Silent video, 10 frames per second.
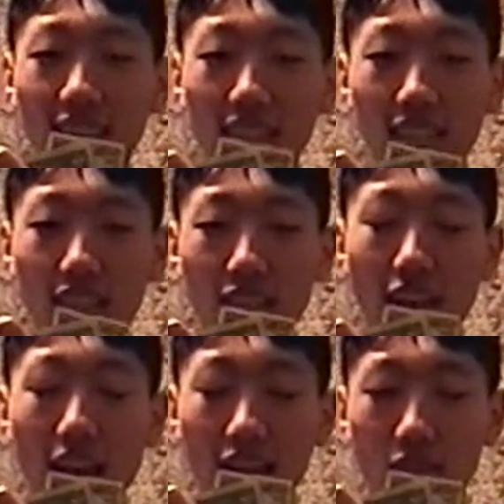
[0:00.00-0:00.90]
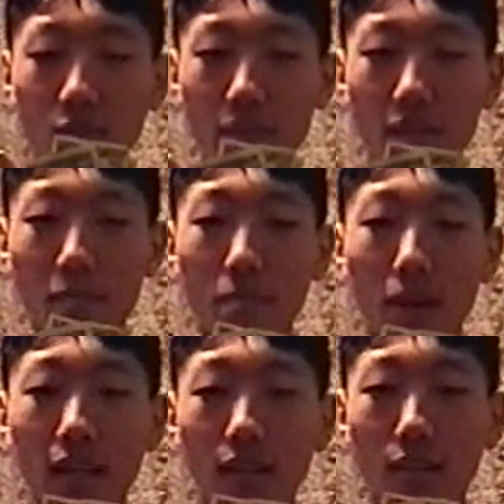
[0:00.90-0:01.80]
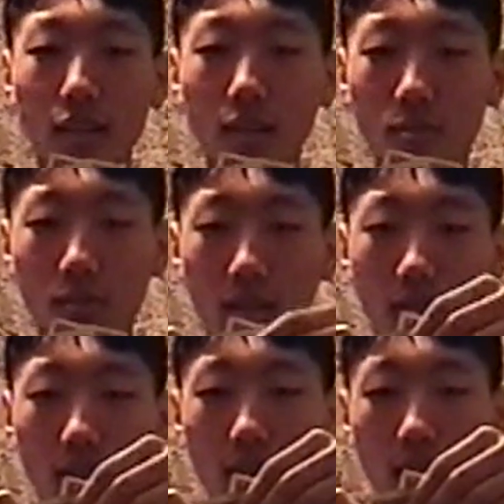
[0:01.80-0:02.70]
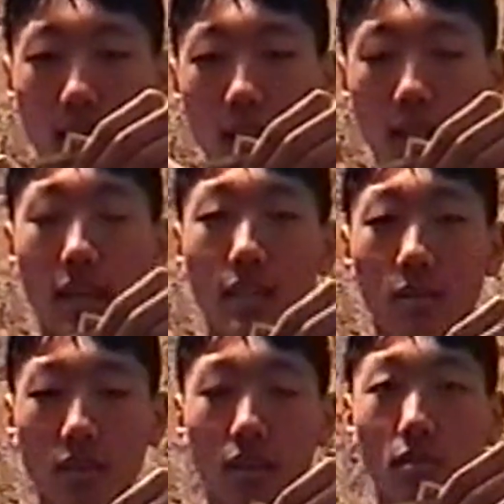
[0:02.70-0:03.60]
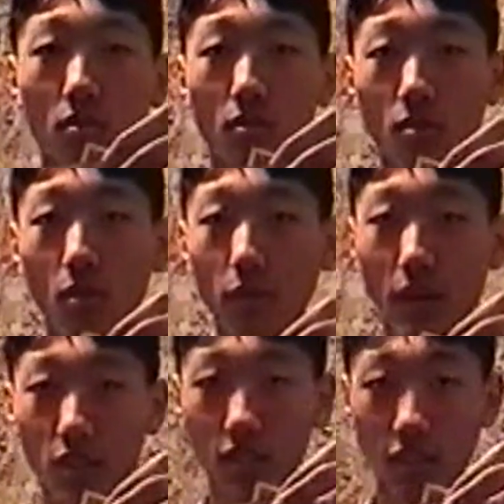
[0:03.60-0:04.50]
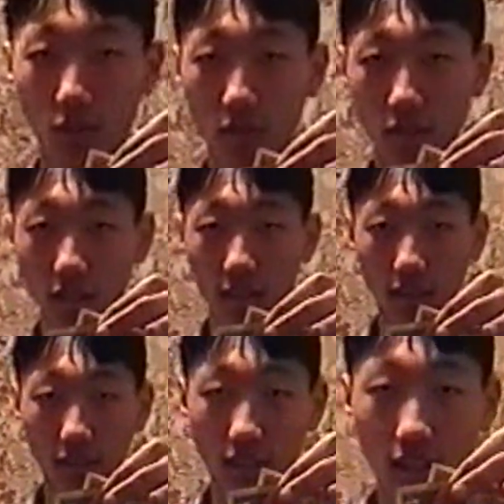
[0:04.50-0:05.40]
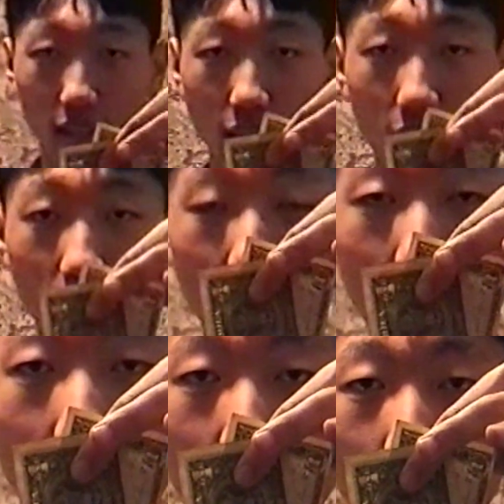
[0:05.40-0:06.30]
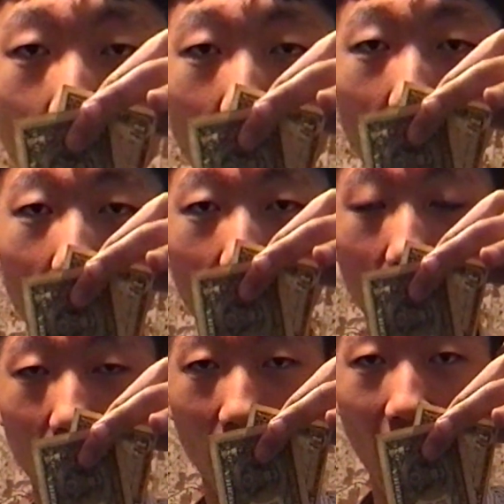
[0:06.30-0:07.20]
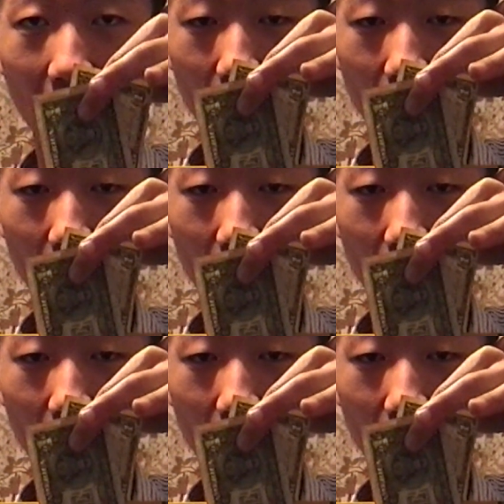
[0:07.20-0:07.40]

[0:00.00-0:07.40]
There was a lot of creativity stuff I was into, including like magic tricks. So I think it was from the age of 15